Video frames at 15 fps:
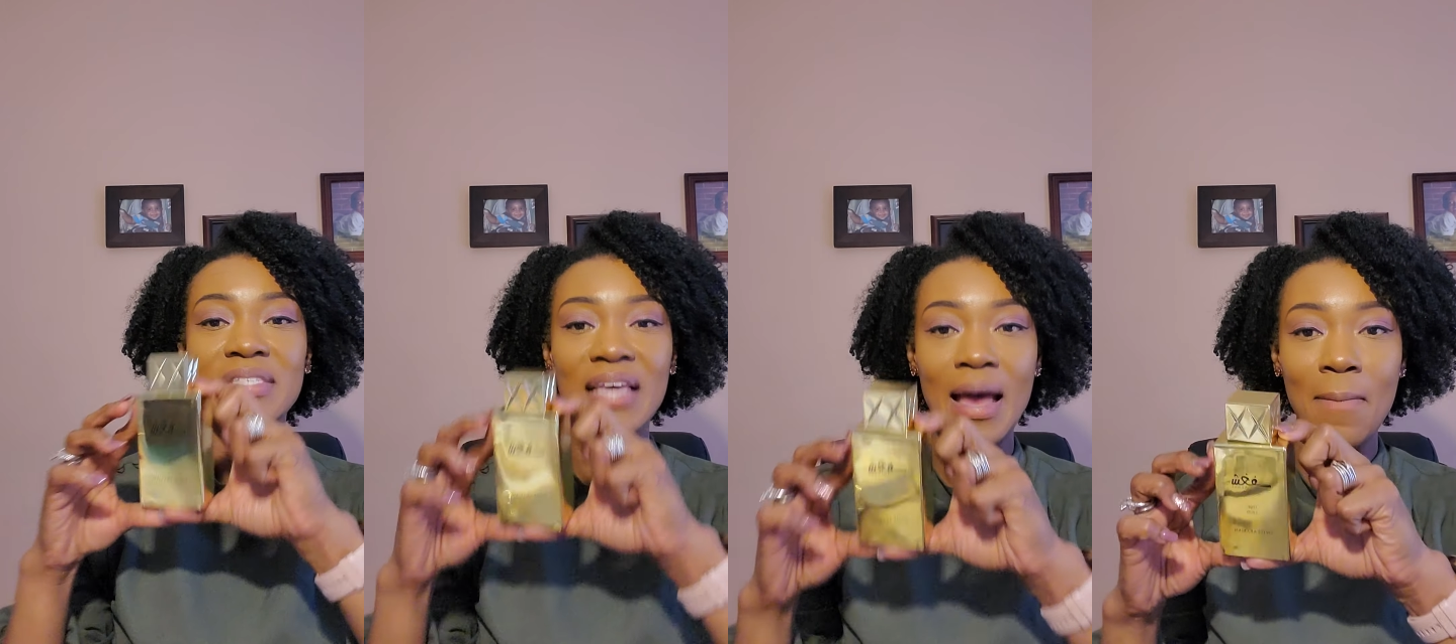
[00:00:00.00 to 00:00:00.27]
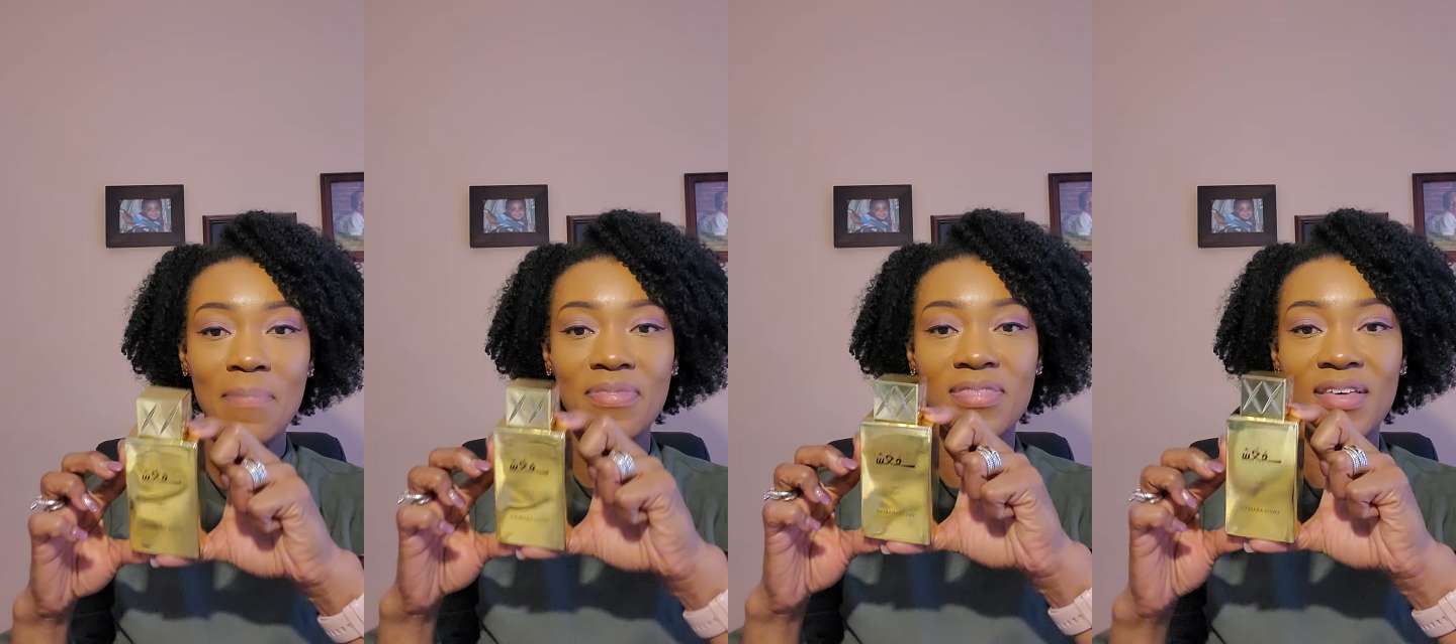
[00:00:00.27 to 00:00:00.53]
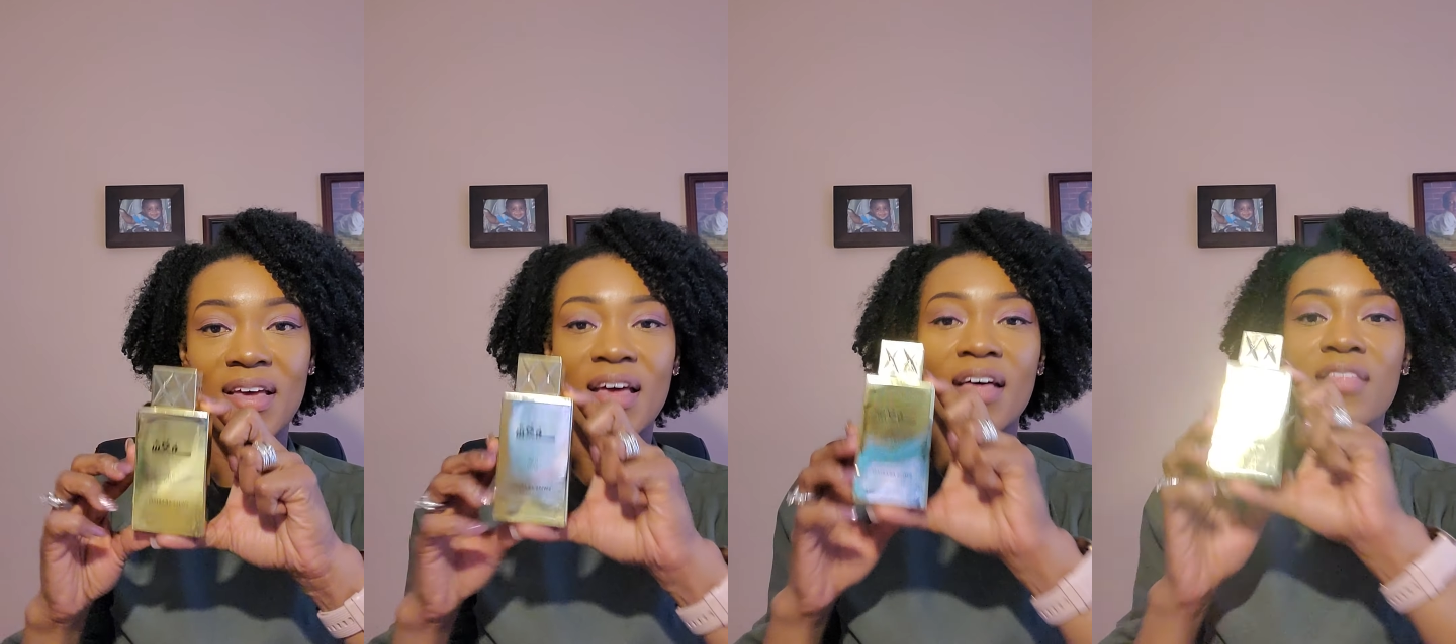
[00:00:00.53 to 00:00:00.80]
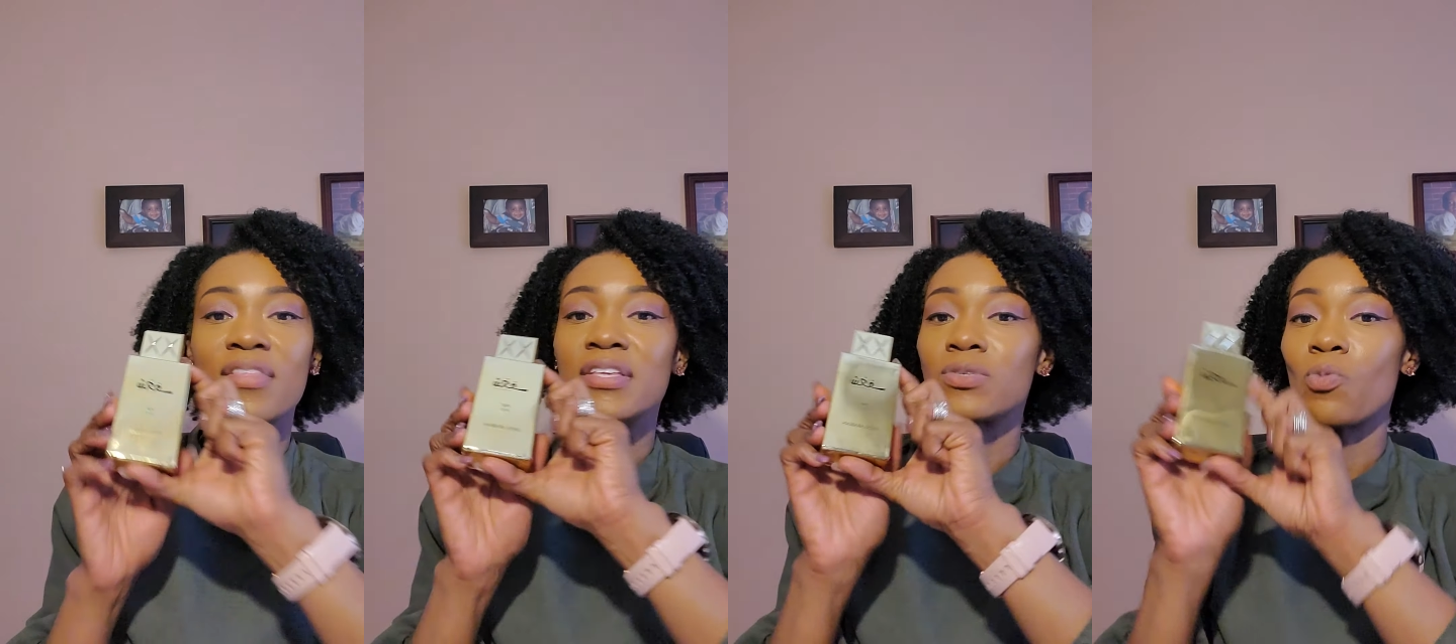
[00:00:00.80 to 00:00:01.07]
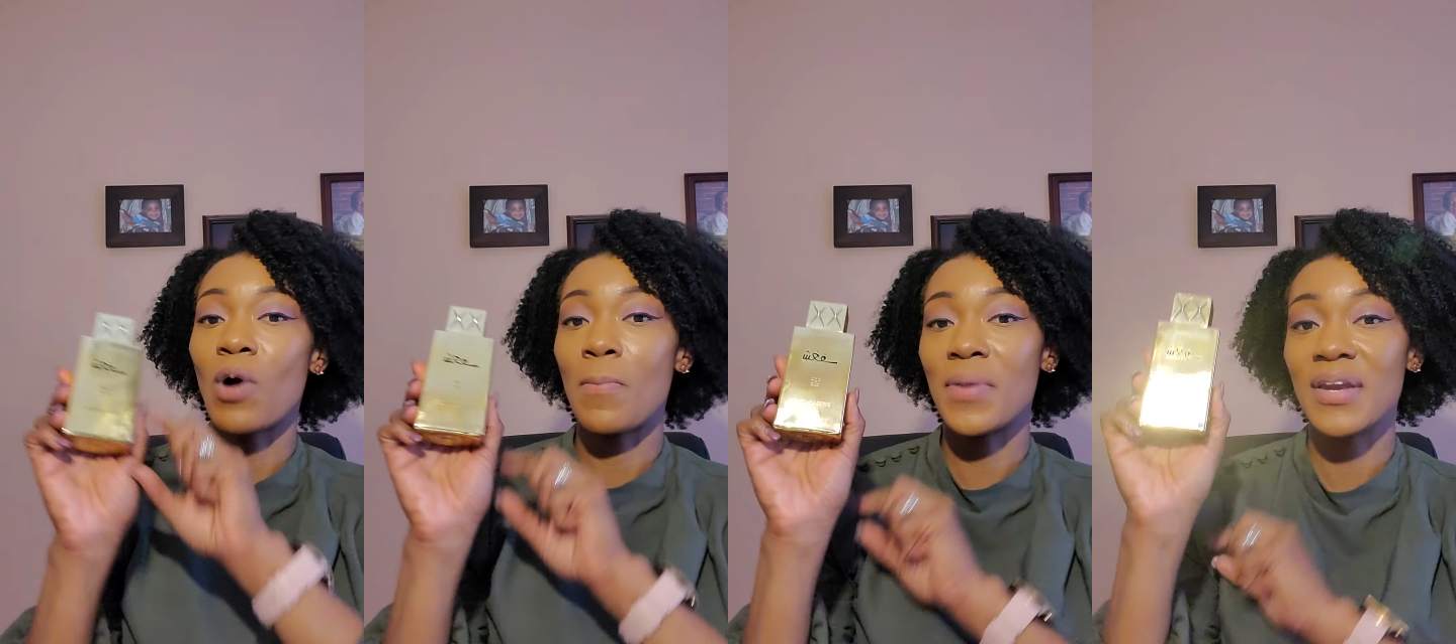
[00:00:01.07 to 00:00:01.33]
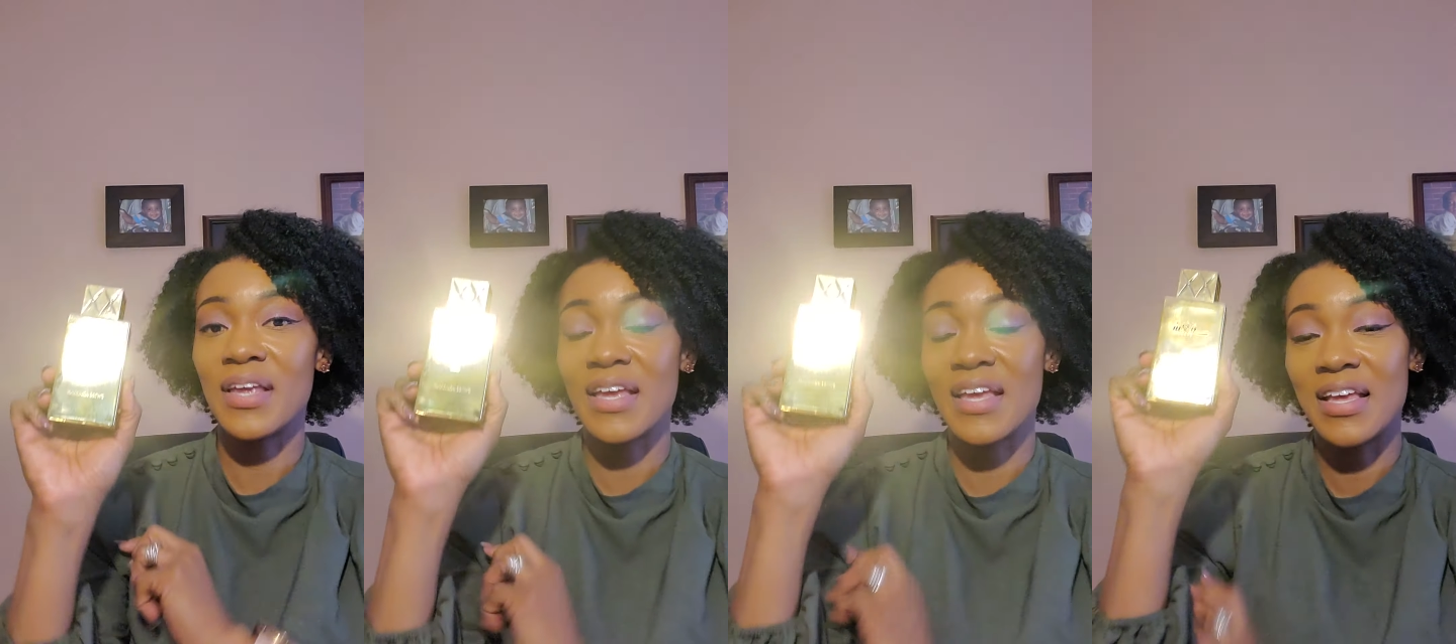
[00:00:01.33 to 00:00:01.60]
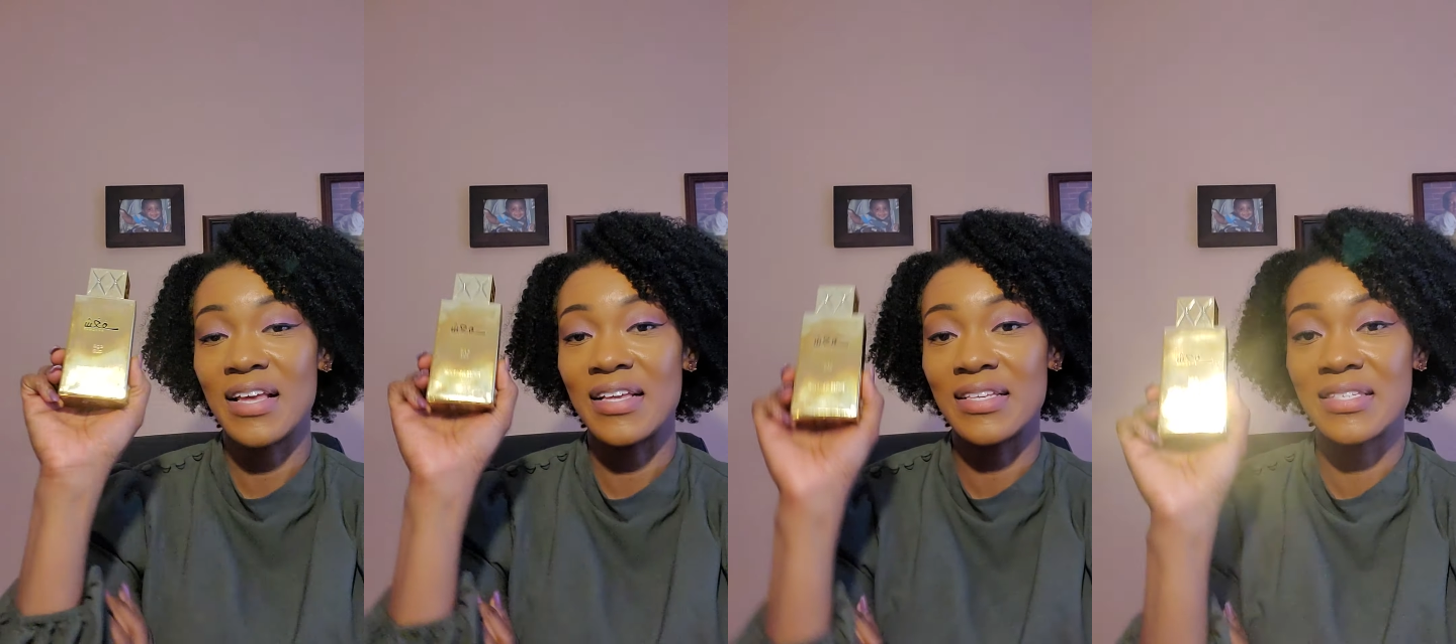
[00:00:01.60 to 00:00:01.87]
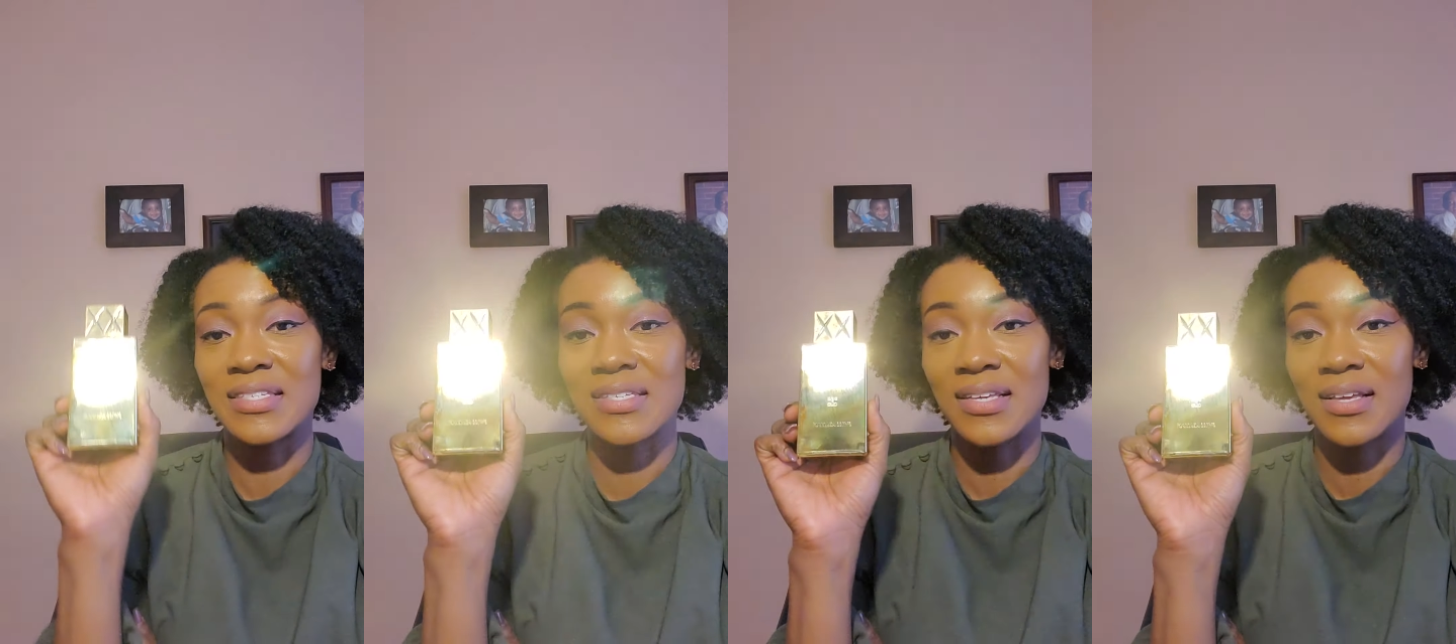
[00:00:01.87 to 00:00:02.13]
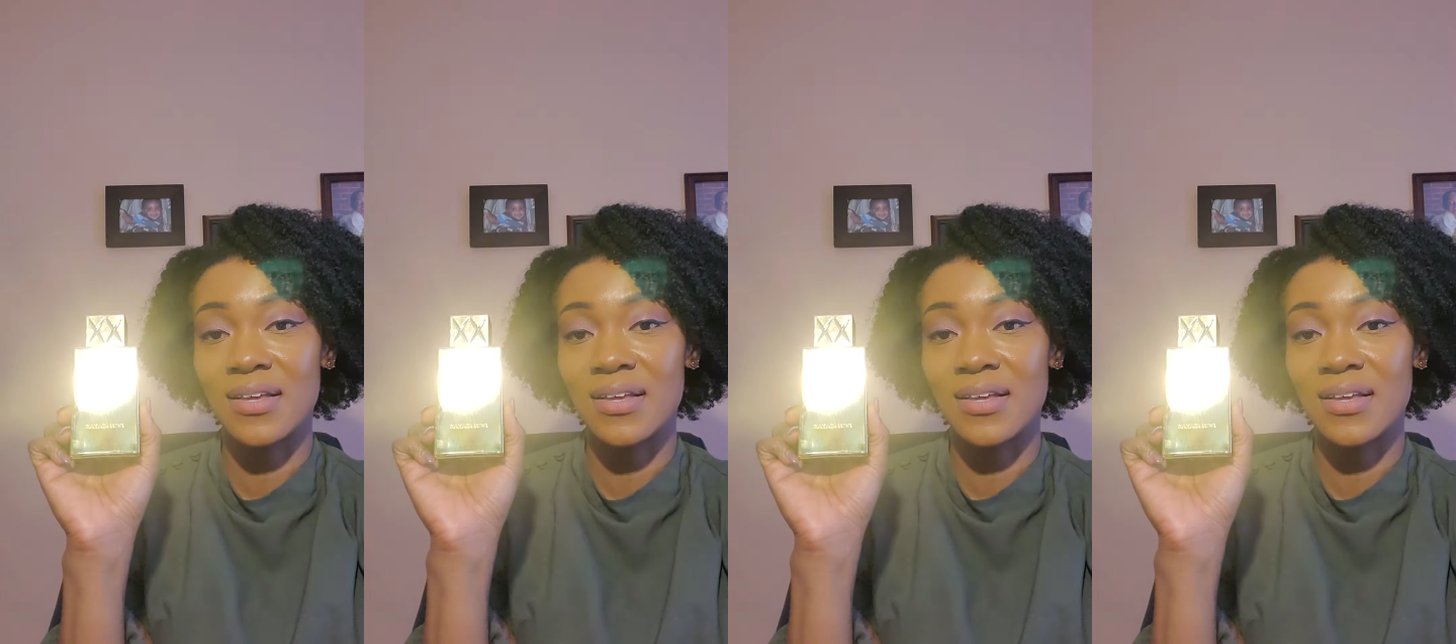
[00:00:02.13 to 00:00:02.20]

depth. This woman is